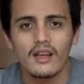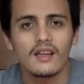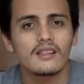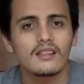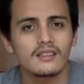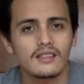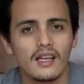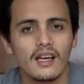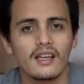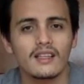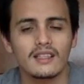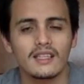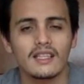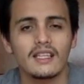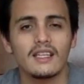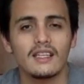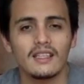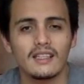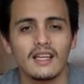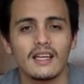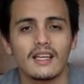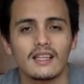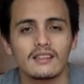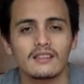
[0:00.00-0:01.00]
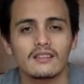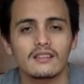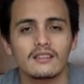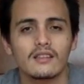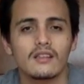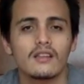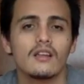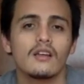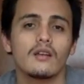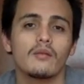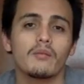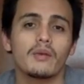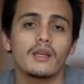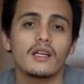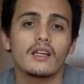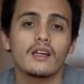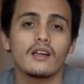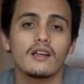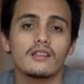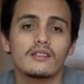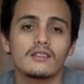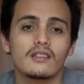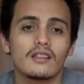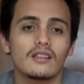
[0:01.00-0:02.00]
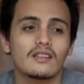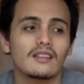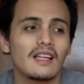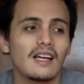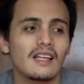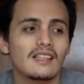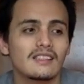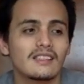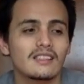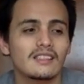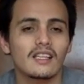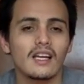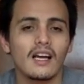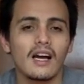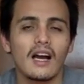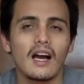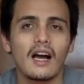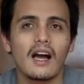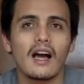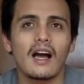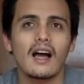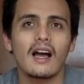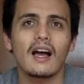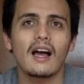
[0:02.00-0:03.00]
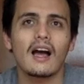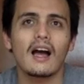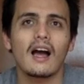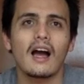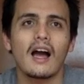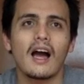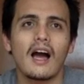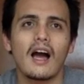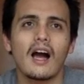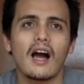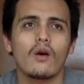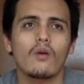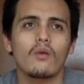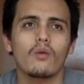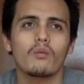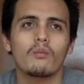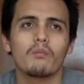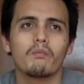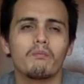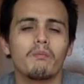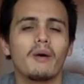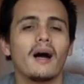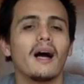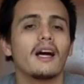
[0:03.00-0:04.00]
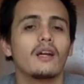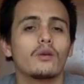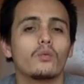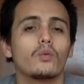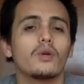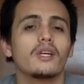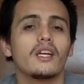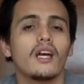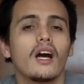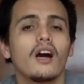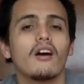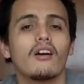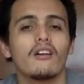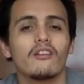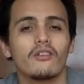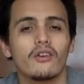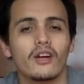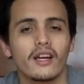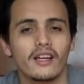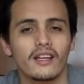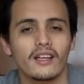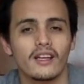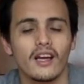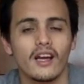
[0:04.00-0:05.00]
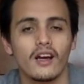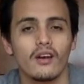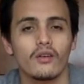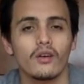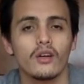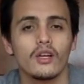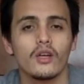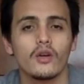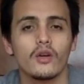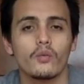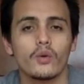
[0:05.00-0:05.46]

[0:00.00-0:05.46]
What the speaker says: Sadly, yes, because that's how bad we are right now.